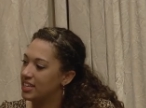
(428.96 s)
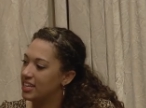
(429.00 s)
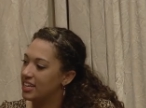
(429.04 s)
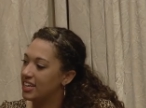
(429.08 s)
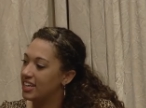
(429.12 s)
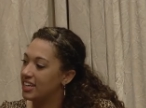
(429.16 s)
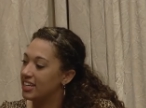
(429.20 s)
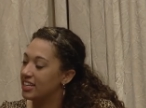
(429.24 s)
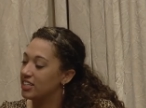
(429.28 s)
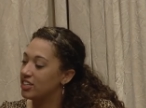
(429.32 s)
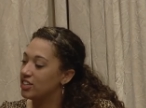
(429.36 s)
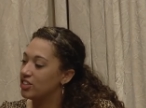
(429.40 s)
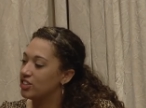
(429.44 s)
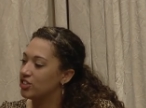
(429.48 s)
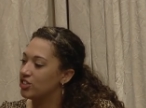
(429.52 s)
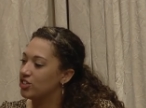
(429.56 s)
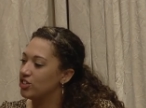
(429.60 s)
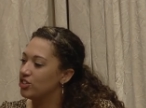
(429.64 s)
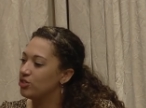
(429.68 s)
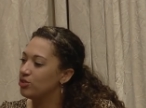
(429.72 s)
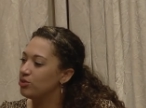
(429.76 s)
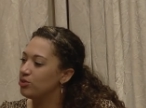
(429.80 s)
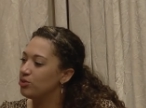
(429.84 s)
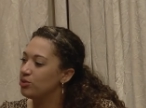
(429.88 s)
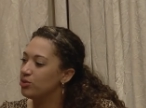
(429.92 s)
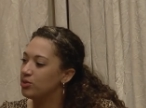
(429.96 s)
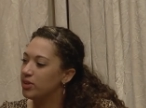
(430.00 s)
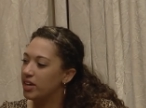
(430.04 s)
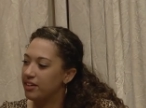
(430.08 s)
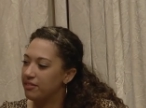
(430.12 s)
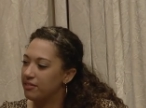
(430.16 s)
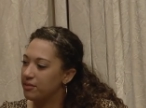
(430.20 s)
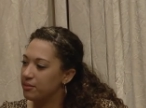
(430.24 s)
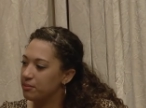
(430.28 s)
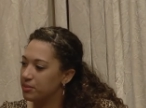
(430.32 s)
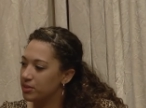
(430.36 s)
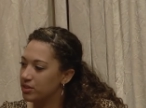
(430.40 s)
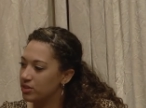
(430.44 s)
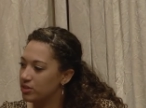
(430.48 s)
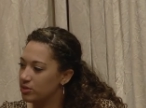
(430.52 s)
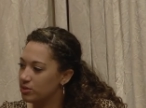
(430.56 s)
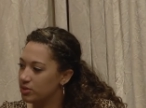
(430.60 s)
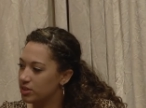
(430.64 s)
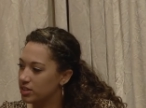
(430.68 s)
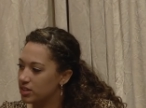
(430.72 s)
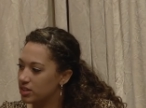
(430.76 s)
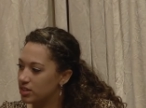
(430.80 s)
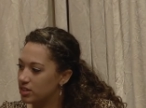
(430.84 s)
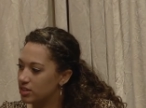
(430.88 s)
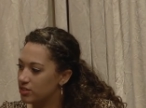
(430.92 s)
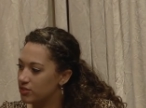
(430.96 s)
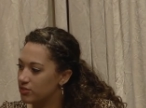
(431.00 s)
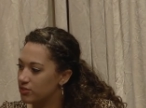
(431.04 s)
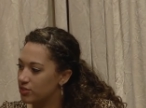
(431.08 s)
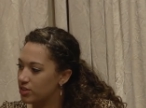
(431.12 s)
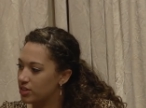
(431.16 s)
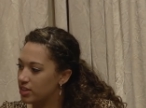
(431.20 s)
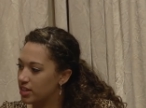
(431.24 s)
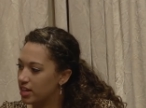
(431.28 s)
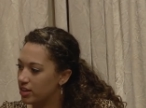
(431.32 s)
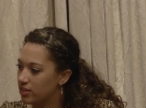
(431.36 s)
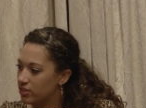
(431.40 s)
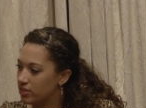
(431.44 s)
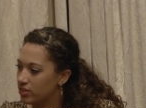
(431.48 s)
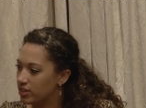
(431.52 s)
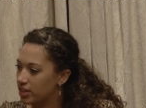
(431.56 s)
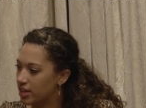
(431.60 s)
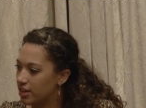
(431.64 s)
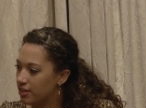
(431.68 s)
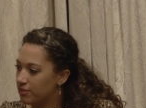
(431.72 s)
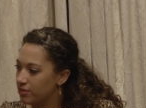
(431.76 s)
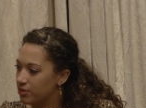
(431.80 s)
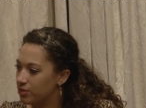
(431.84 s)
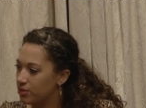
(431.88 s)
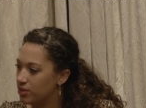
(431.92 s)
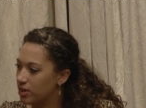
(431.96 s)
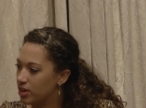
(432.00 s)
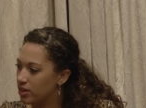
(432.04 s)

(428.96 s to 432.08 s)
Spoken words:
And you haven't been doing this for that long, have you?